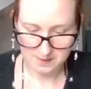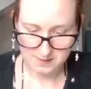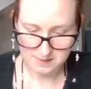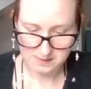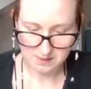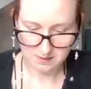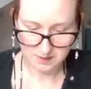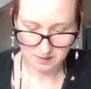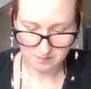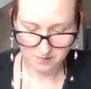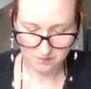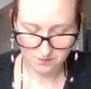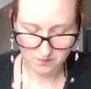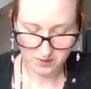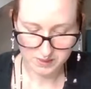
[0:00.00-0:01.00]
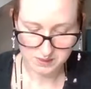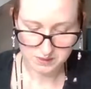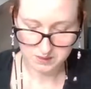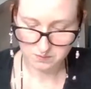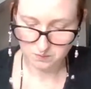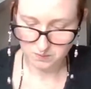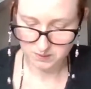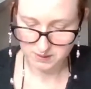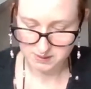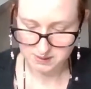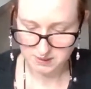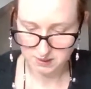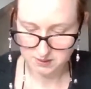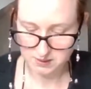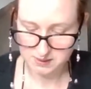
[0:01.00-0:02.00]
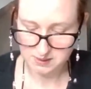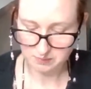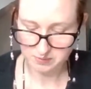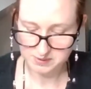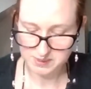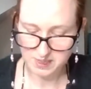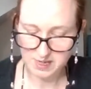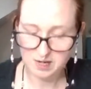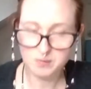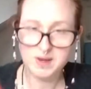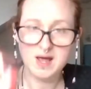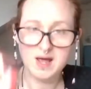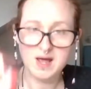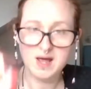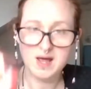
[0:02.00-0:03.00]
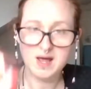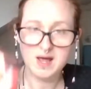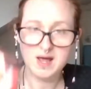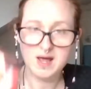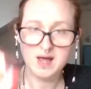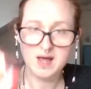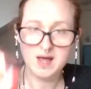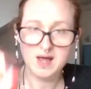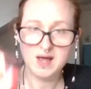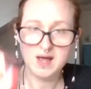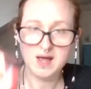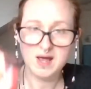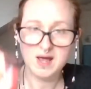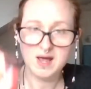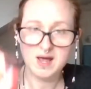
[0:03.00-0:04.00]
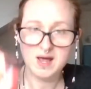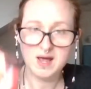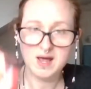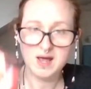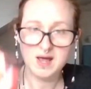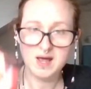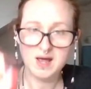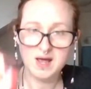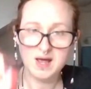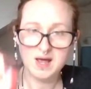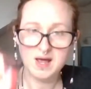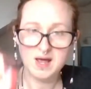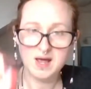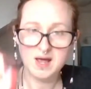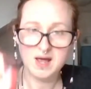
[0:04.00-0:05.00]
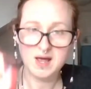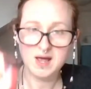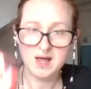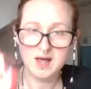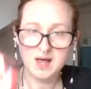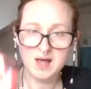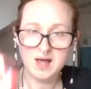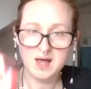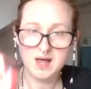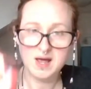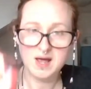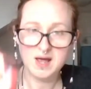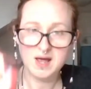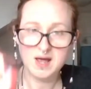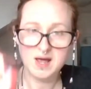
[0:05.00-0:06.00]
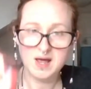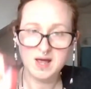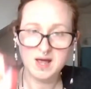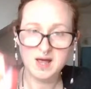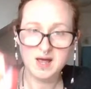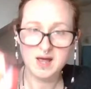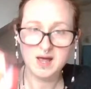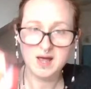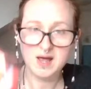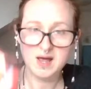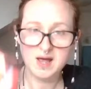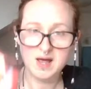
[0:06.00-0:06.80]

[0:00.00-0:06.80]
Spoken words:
So let me find one that's a good example. So here we have a wands card, and you can't really tell